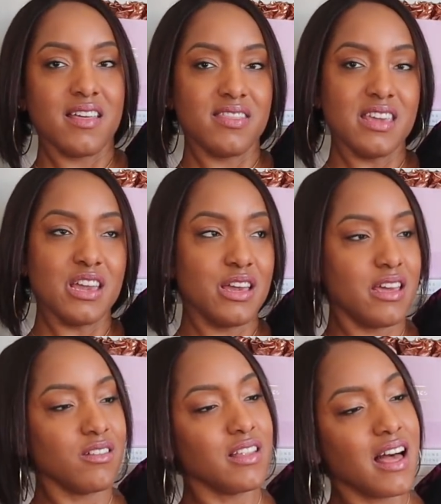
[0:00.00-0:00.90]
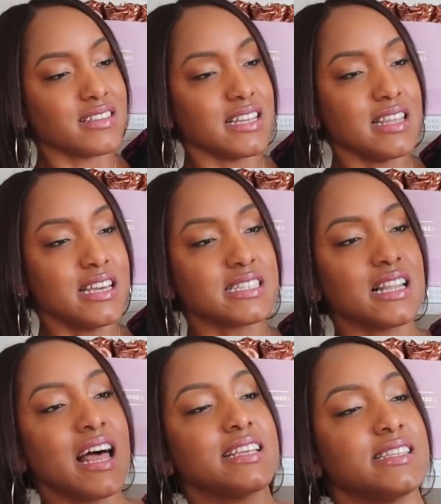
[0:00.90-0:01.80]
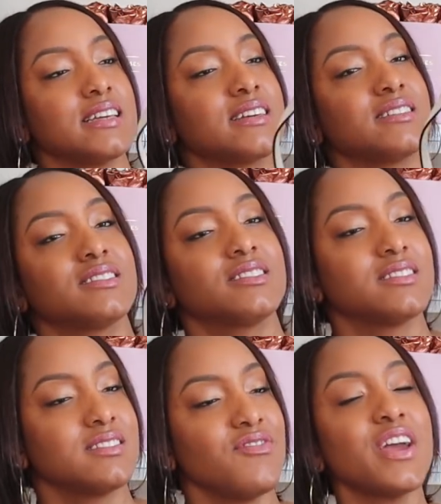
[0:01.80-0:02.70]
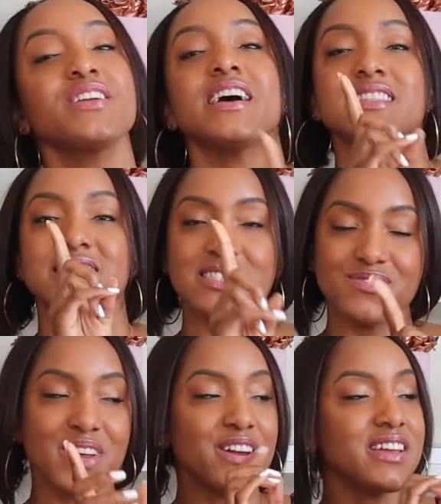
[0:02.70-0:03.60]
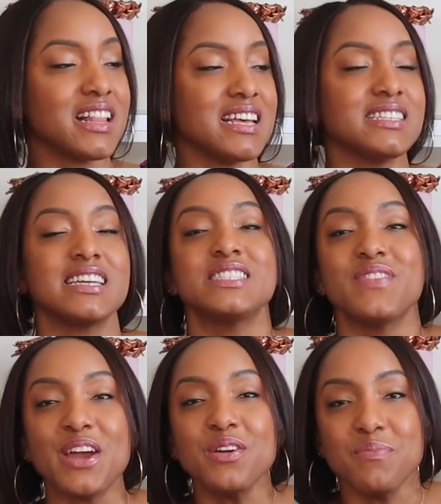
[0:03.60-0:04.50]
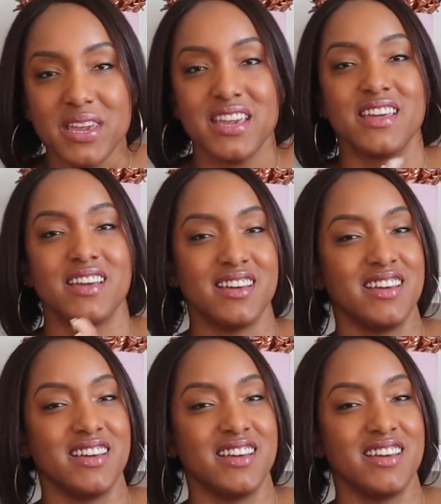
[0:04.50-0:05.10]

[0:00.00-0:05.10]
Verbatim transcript: I think it'll last. I think it's classic. Very, yes, it's very classic. It's very me.